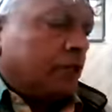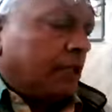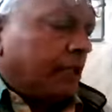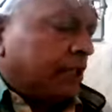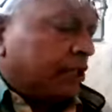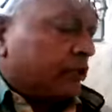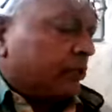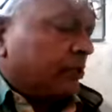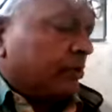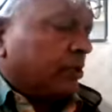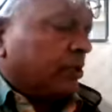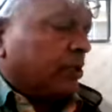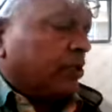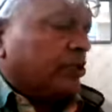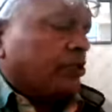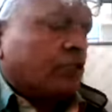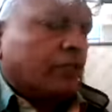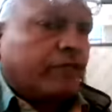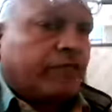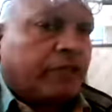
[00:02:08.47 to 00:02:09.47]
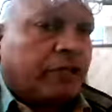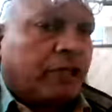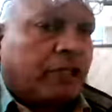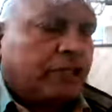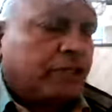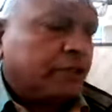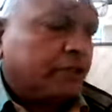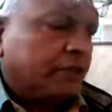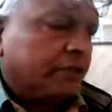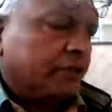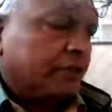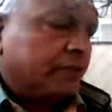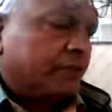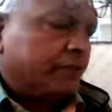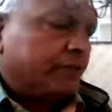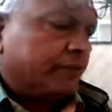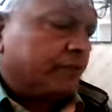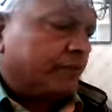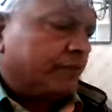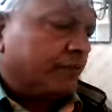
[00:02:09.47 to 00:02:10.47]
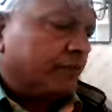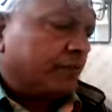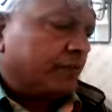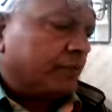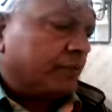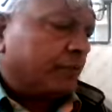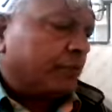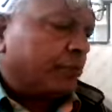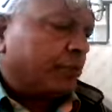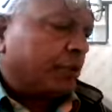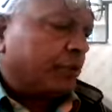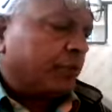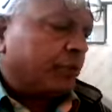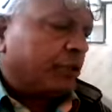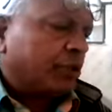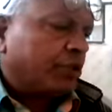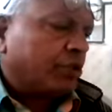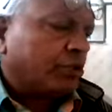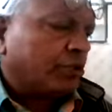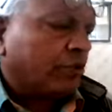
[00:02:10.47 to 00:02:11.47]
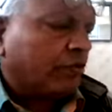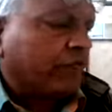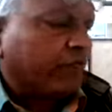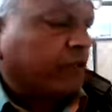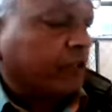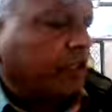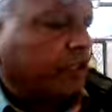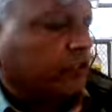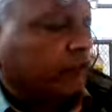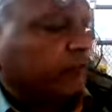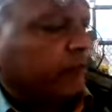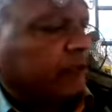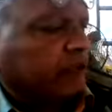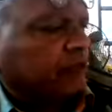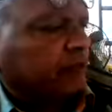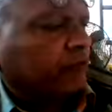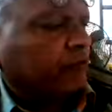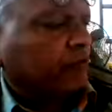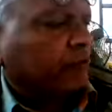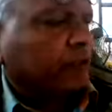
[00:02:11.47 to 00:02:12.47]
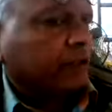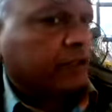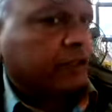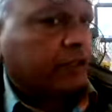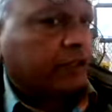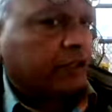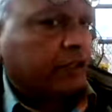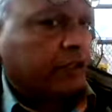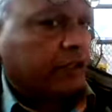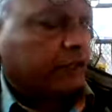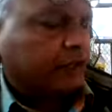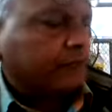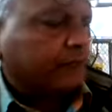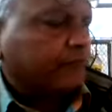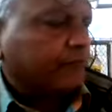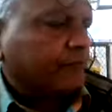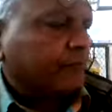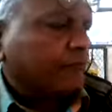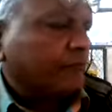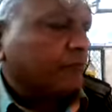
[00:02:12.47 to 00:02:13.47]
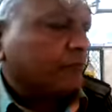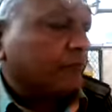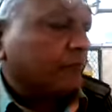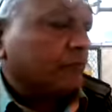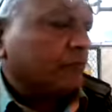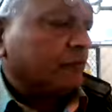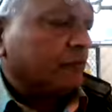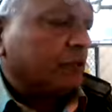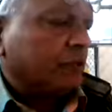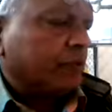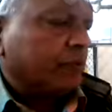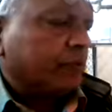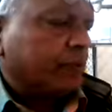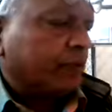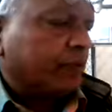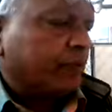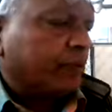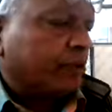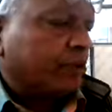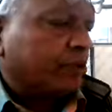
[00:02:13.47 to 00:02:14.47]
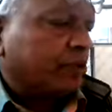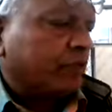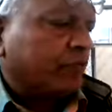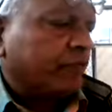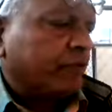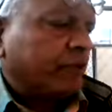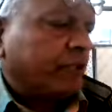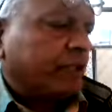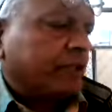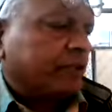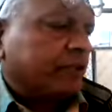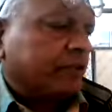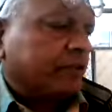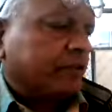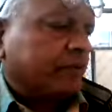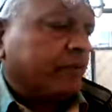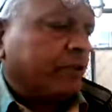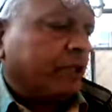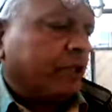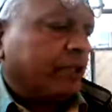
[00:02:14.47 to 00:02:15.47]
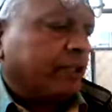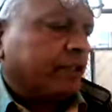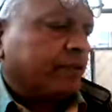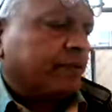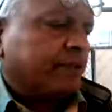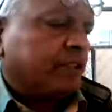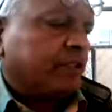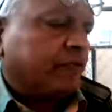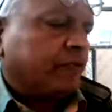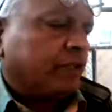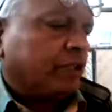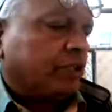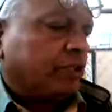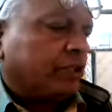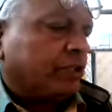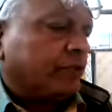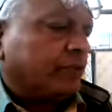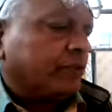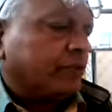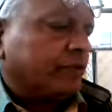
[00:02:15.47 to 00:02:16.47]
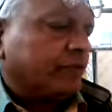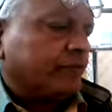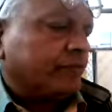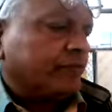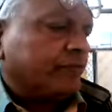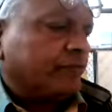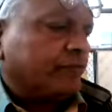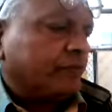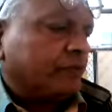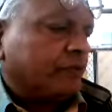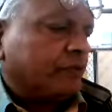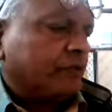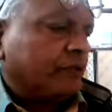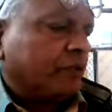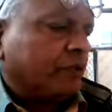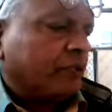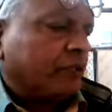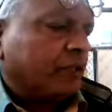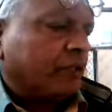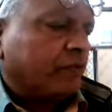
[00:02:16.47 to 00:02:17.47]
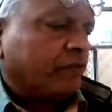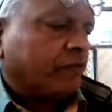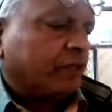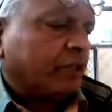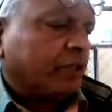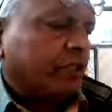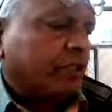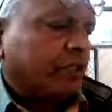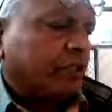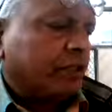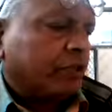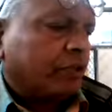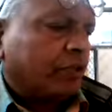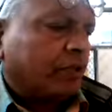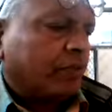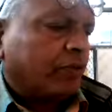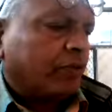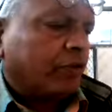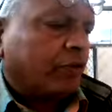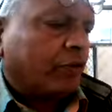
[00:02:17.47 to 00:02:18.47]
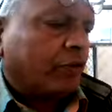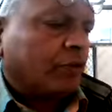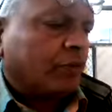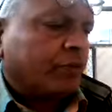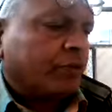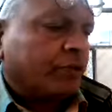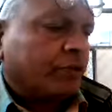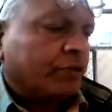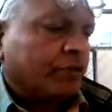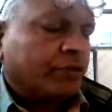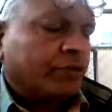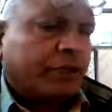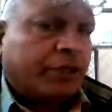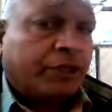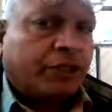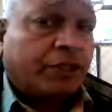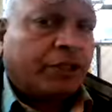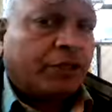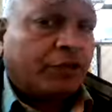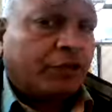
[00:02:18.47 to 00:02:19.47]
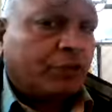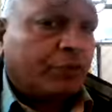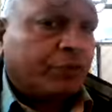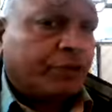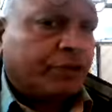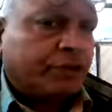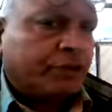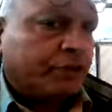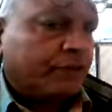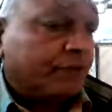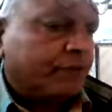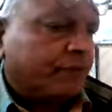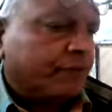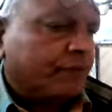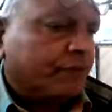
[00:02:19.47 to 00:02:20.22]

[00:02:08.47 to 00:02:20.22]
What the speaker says: explanation of classes, preparation of various bills of quantities, preparation of various building specifications, converting about documents to tender documents,